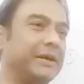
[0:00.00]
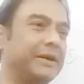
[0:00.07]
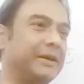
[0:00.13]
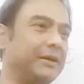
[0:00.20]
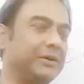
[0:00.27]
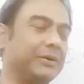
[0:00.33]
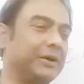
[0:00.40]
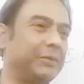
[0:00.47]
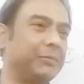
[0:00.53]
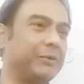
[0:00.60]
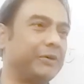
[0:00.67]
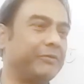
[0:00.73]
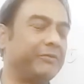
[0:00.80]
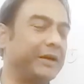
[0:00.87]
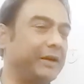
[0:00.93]
8 or
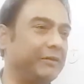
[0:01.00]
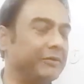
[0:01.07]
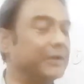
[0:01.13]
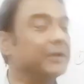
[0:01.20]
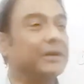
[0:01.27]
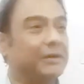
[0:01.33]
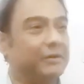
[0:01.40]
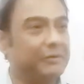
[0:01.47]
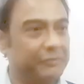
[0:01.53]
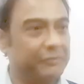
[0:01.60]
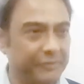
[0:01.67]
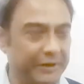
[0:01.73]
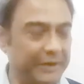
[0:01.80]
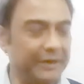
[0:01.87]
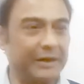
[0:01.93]
8.5.
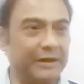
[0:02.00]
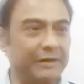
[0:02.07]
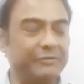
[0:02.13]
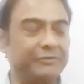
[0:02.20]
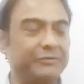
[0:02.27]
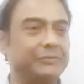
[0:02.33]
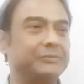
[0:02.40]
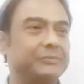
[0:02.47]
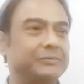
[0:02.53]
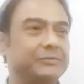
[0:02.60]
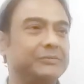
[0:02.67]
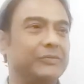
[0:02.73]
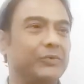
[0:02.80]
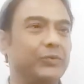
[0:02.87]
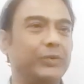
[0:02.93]
Fair enough.
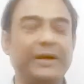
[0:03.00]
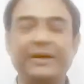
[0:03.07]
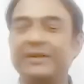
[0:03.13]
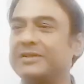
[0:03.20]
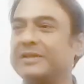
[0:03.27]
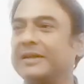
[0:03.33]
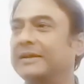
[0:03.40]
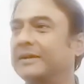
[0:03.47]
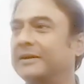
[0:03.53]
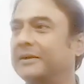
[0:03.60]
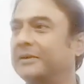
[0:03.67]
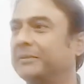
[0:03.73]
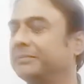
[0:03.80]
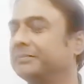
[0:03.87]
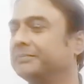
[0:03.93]
We understand
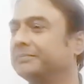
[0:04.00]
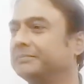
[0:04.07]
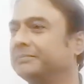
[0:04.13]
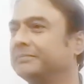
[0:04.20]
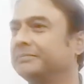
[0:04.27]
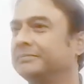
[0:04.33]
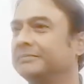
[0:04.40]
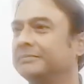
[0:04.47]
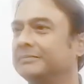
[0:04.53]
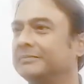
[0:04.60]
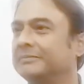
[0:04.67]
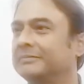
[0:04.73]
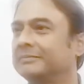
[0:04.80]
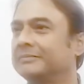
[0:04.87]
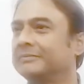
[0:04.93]
that.
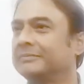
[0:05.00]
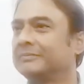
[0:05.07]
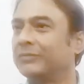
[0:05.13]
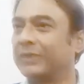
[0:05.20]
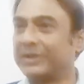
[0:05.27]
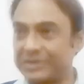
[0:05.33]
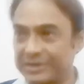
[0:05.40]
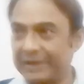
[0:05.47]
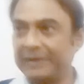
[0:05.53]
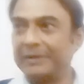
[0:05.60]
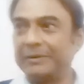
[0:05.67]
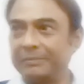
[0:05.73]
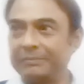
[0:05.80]
But still,